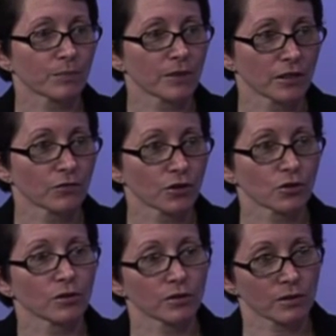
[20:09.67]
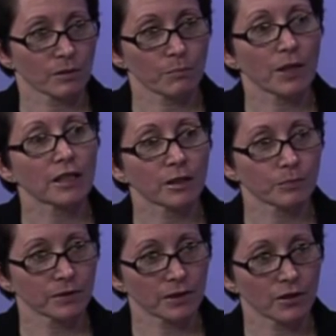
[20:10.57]
individual's makeup
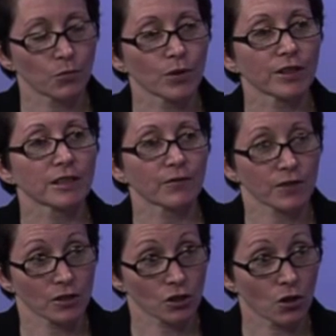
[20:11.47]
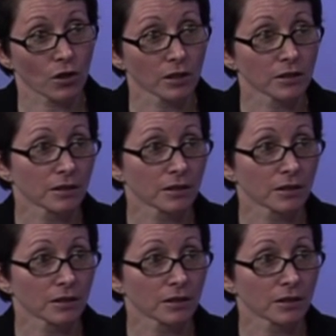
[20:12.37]
of where the deficits are.